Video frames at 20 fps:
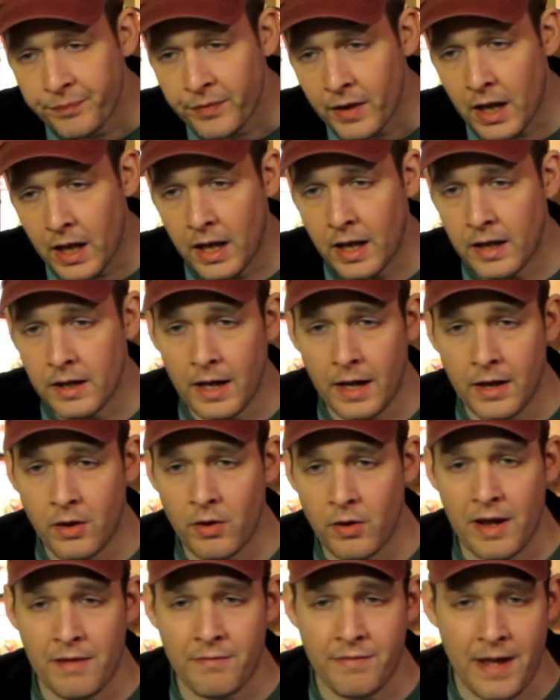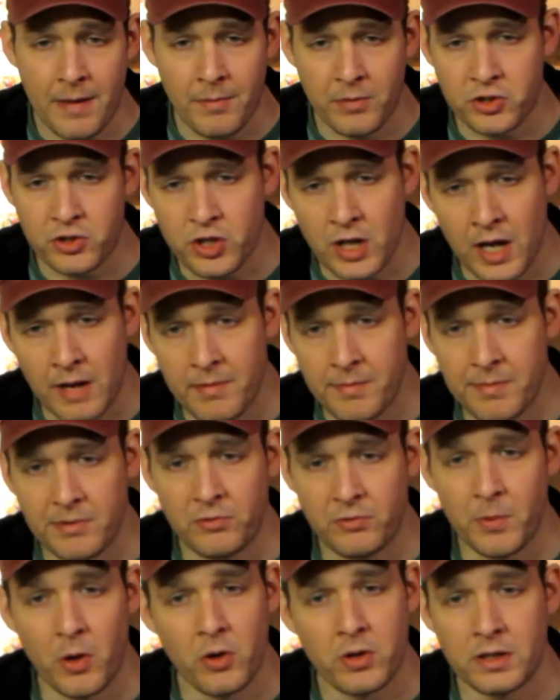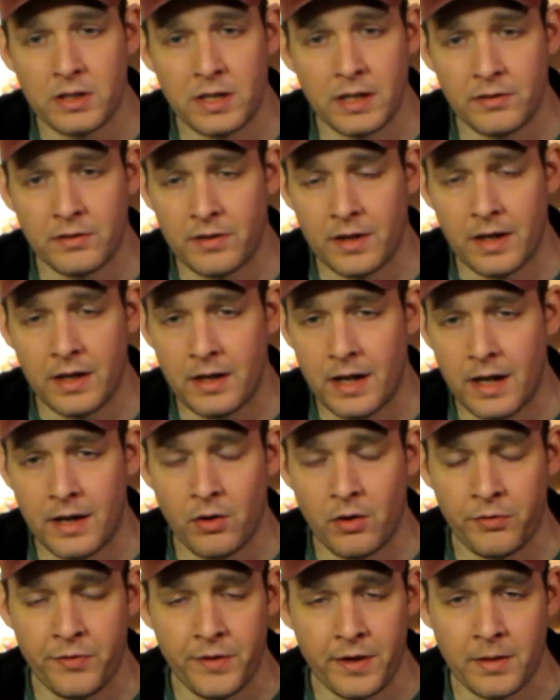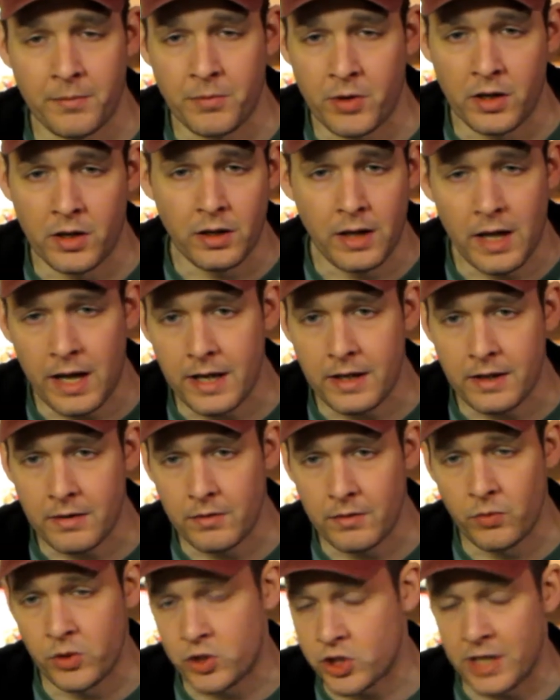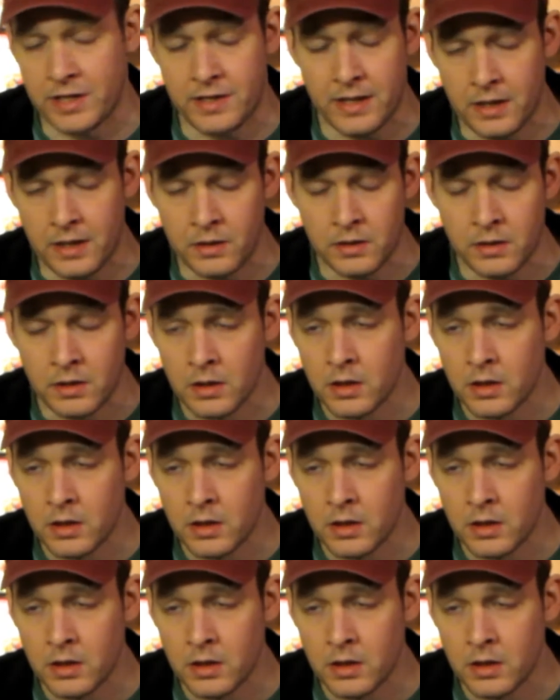and I don't have that much time to be smoking things I don't think I'm going to like, which I didn't.